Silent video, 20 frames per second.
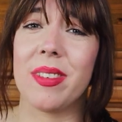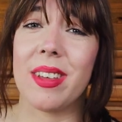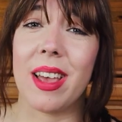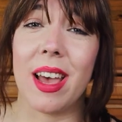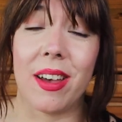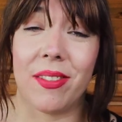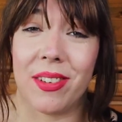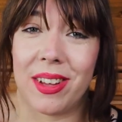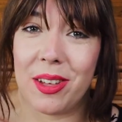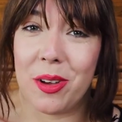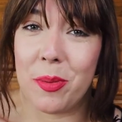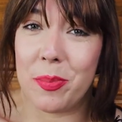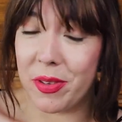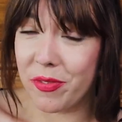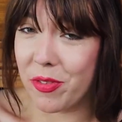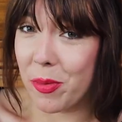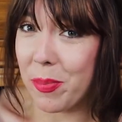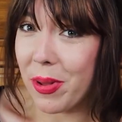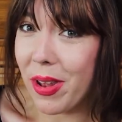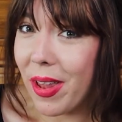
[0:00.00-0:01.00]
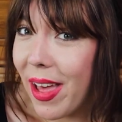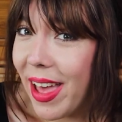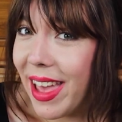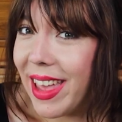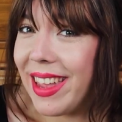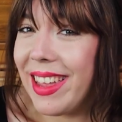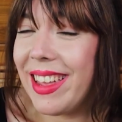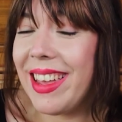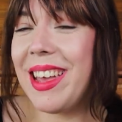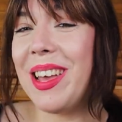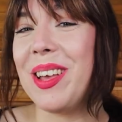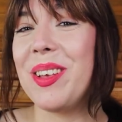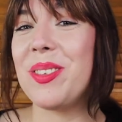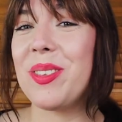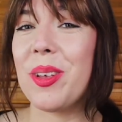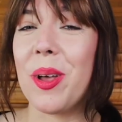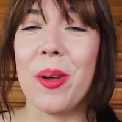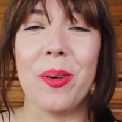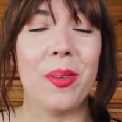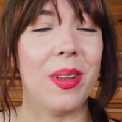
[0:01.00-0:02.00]
want to have a little bit of a play,
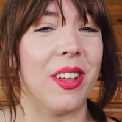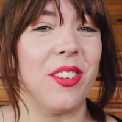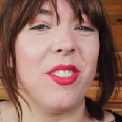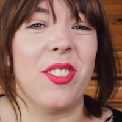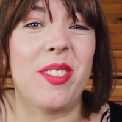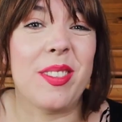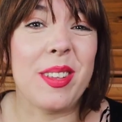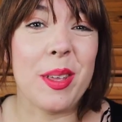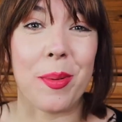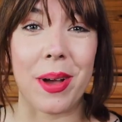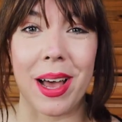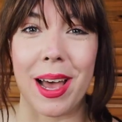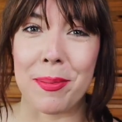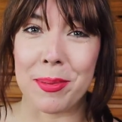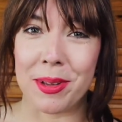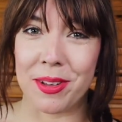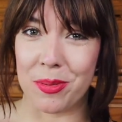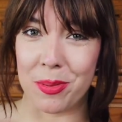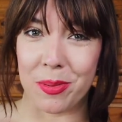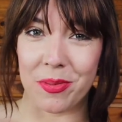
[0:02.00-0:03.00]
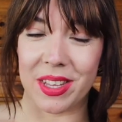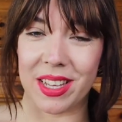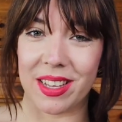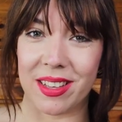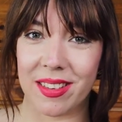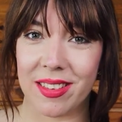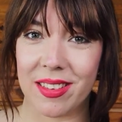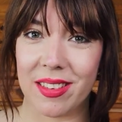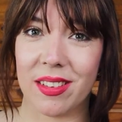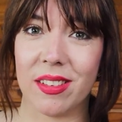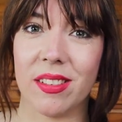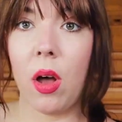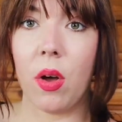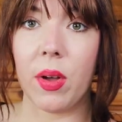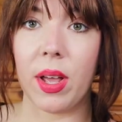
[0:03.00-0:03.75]
so let's just see what happens with this.